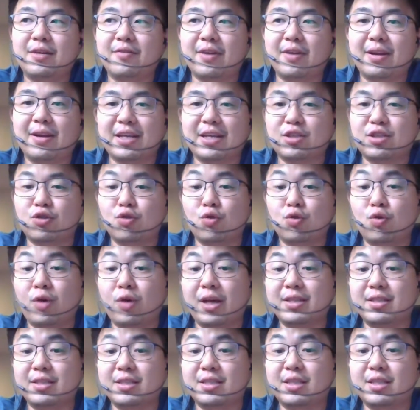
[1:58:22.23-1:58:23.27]
There's no
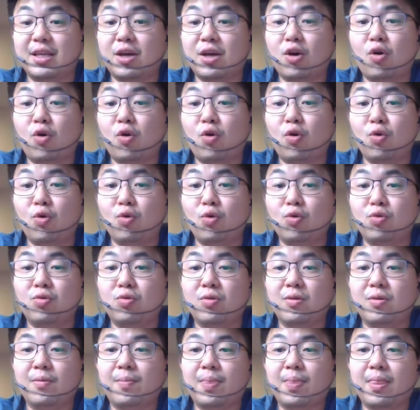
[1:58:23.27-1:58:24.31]
existing hole
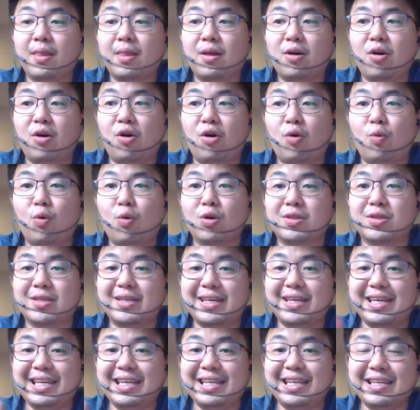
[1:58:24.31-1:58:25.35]
or water
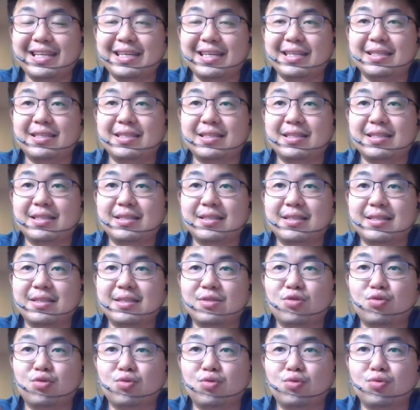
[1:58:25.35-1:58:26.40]
inlet
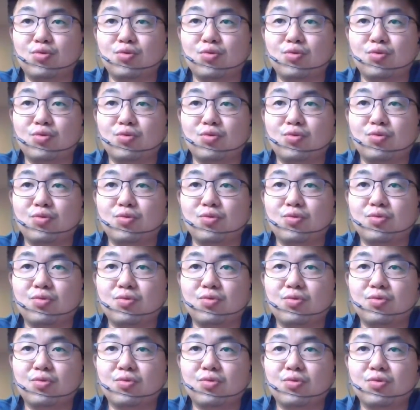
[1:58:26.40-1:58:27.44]
to
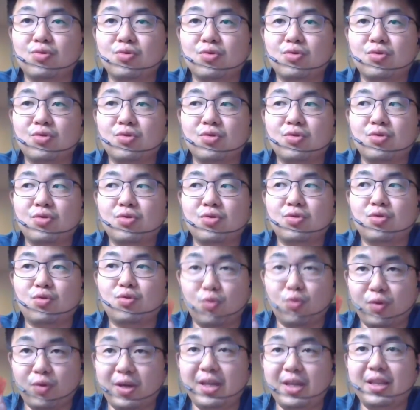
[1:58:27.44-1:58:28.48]

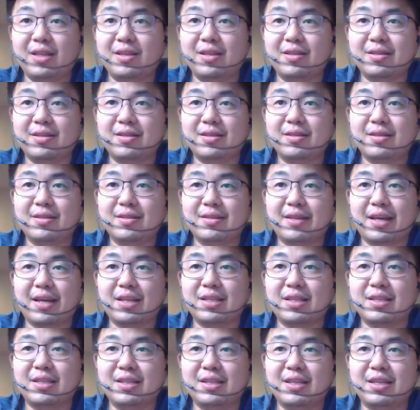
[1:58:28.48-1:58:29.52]
it,
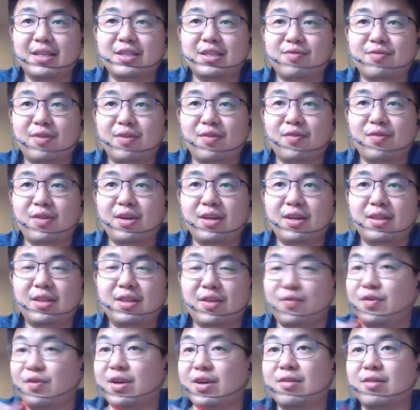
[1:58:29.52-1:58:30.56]
then it's very
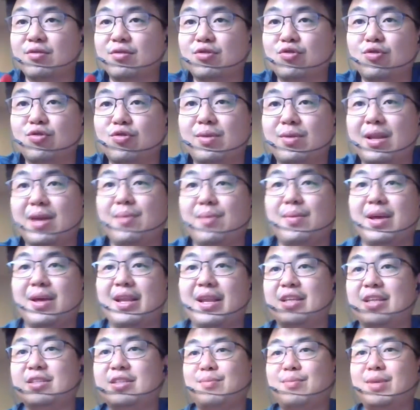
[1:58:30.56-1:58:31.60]
difficult. So that
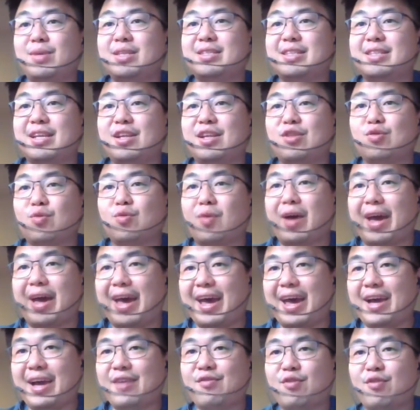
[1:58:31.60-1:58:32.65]
means they need to
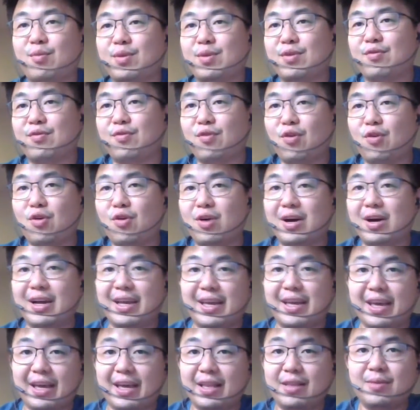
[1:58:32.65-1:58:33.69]
hack from the floor
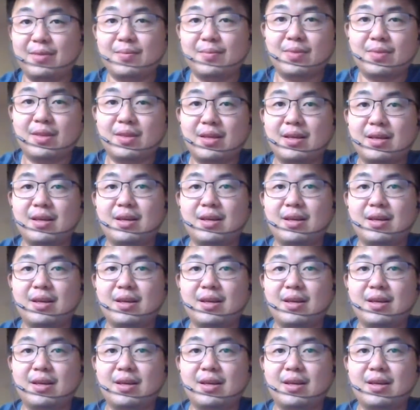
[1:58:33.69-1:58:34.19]
again.